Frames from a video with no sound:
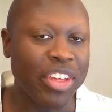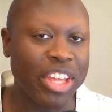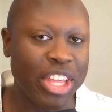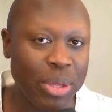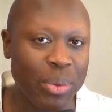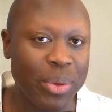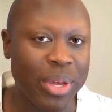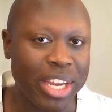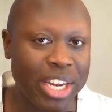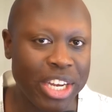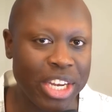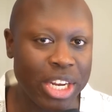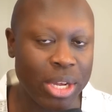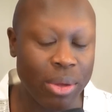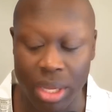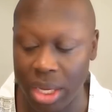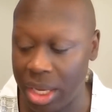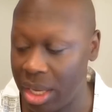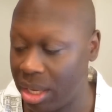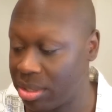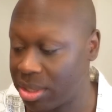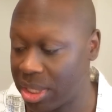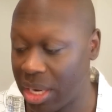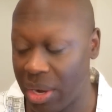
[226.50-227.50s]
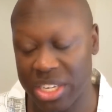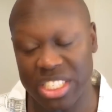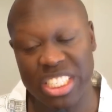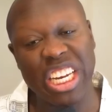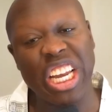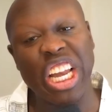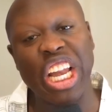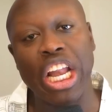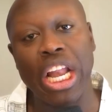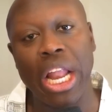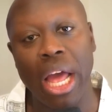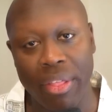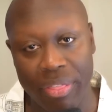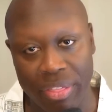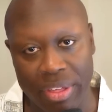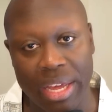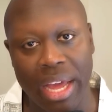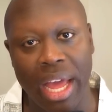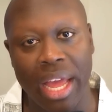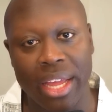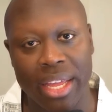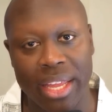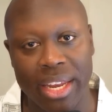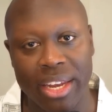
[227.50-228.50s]
you can do. He goes, there is nothing
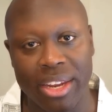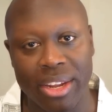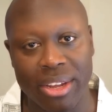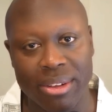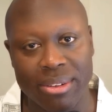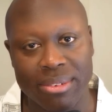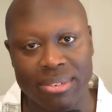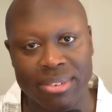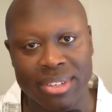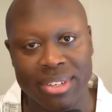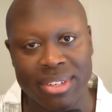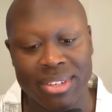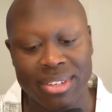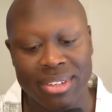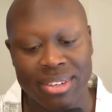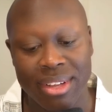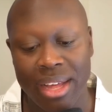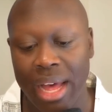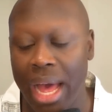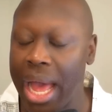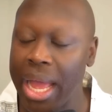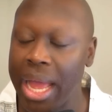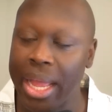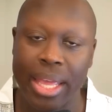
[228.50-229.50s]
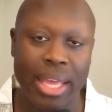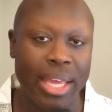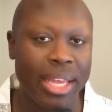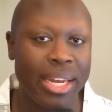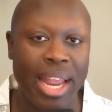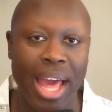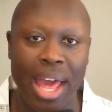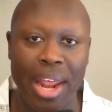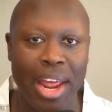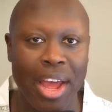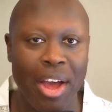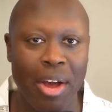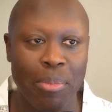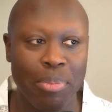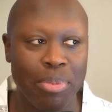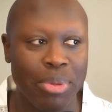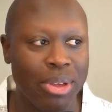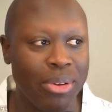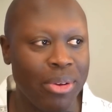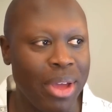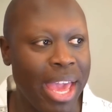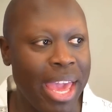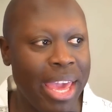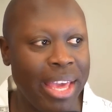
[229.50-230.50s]
I can do. I cannot help
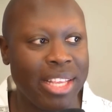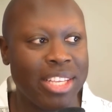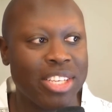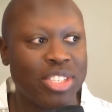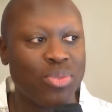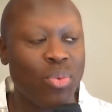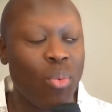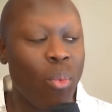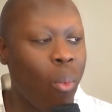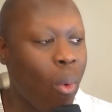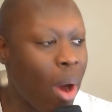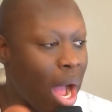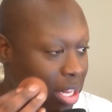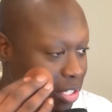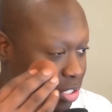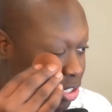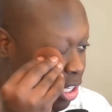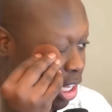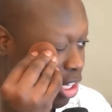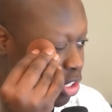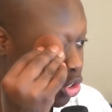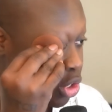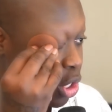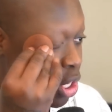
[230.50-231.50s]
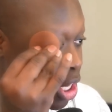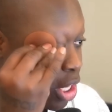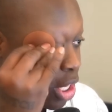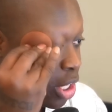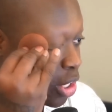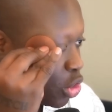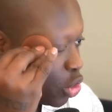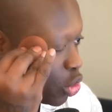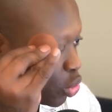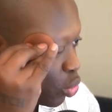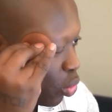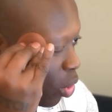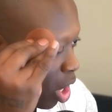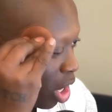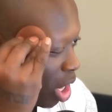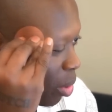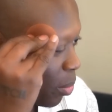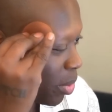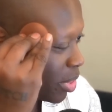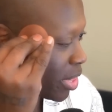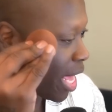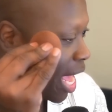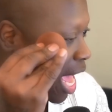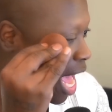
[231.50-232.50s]
you. And he just watched us struggle
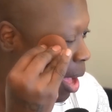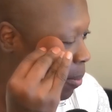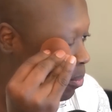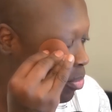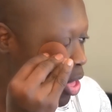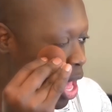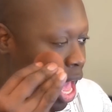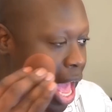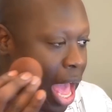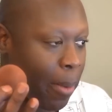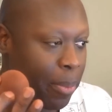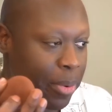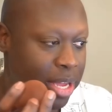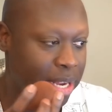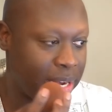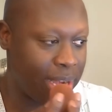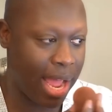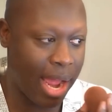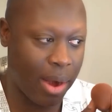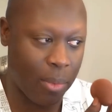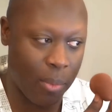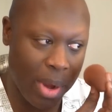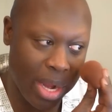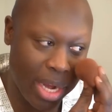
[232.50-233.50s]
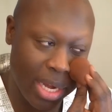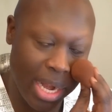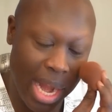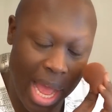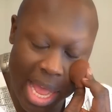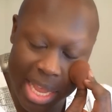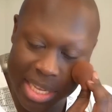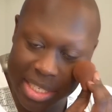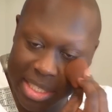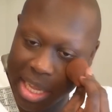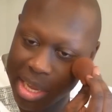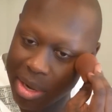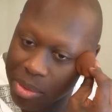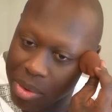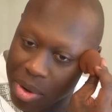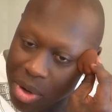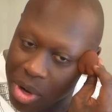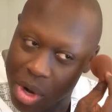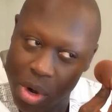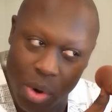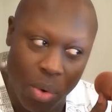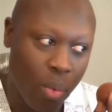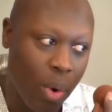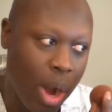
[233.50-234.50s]
with the app. The app could not recognize that
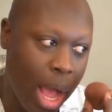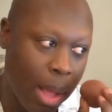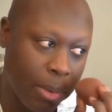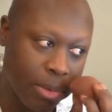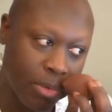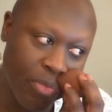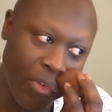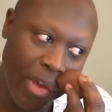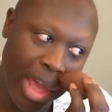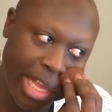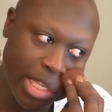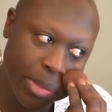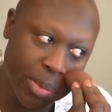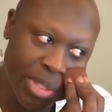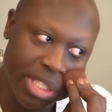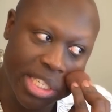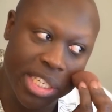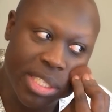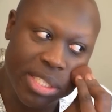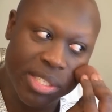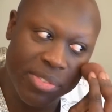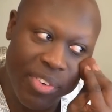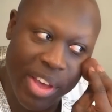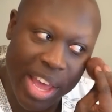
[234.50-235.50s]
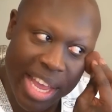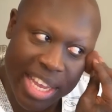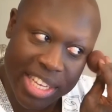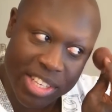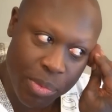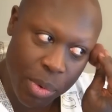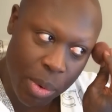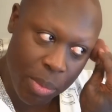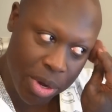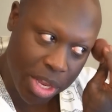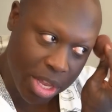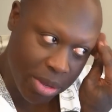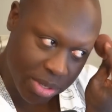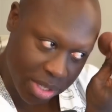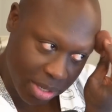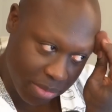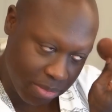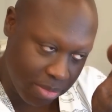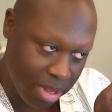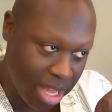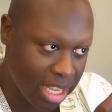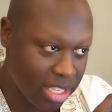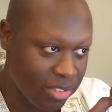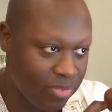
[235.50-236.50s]
Rob's face was his face. We were using
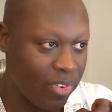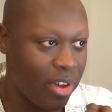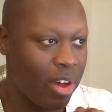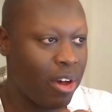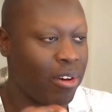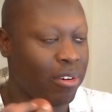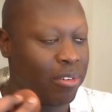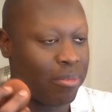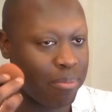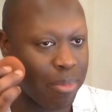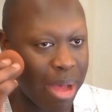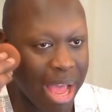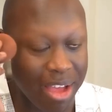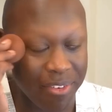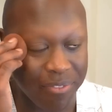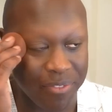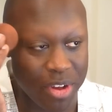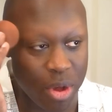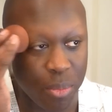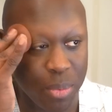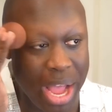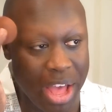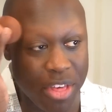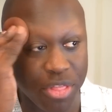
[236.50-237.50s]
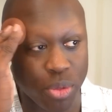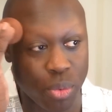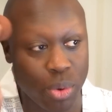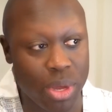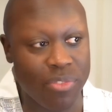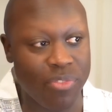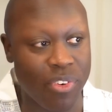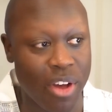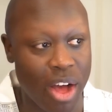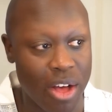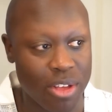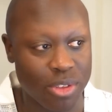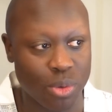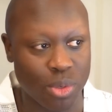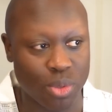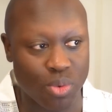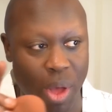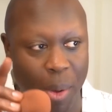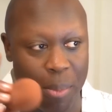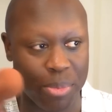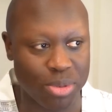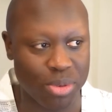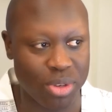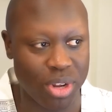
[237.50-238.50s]
his phone, my phone. We got 3 phones. We're
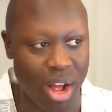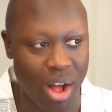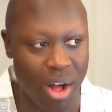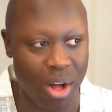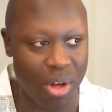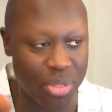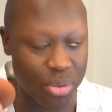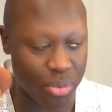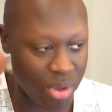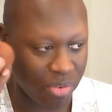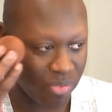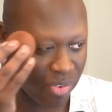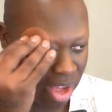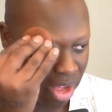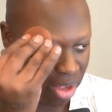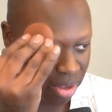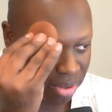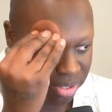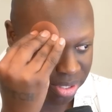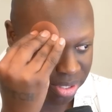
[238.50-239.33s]
swapping between all 3 phones.